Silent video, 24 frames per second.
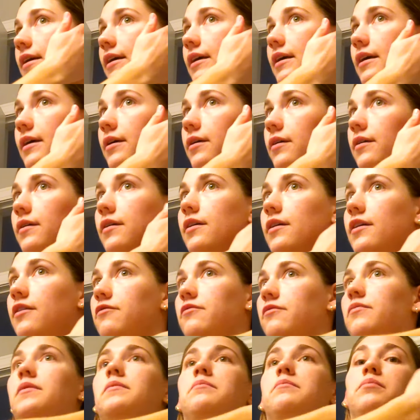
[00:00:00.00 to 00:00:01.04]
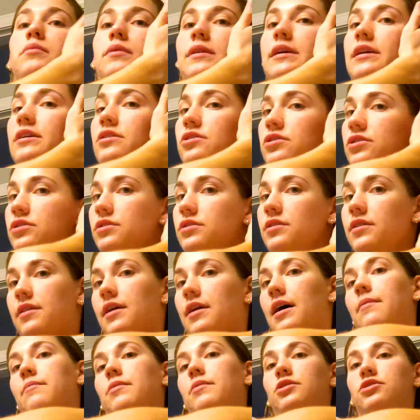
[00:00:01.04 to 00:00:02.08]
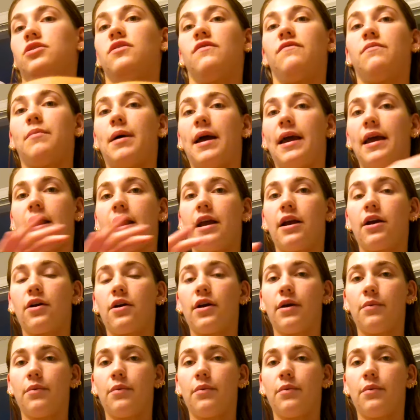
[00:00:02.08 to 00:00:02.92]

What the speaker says: if we bleached that much of my hair,